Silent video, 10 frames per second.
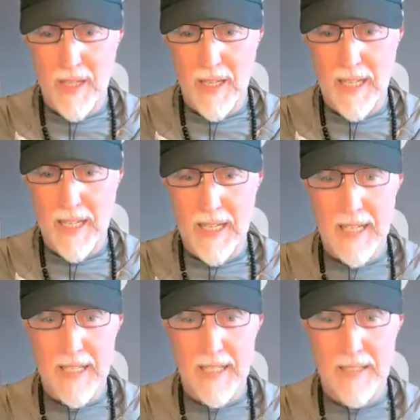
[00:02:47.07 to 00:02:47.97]

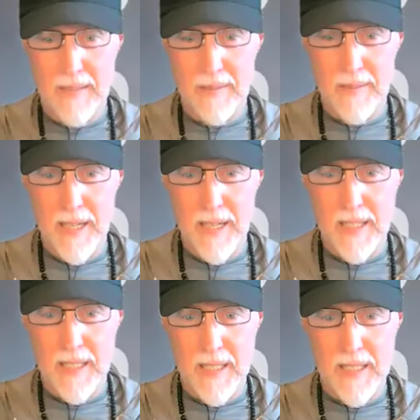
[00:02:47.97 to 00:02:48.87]

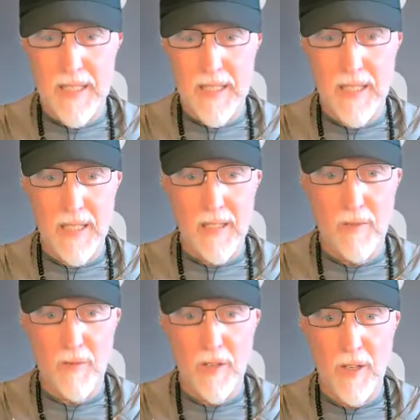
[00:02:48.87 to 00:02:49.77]
Right. Let's see.
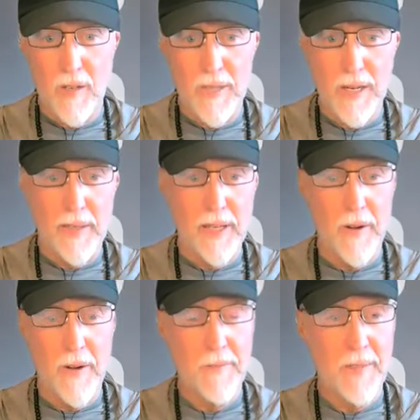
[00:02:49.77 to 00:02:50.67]
Confirm. There we
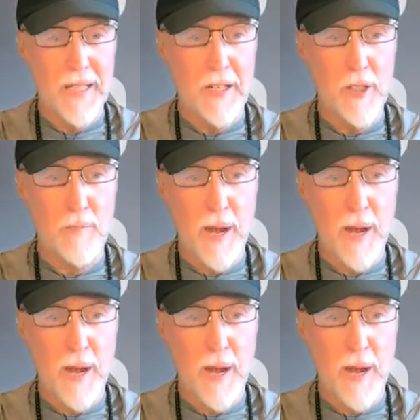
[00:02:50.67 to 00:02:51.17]
go. You're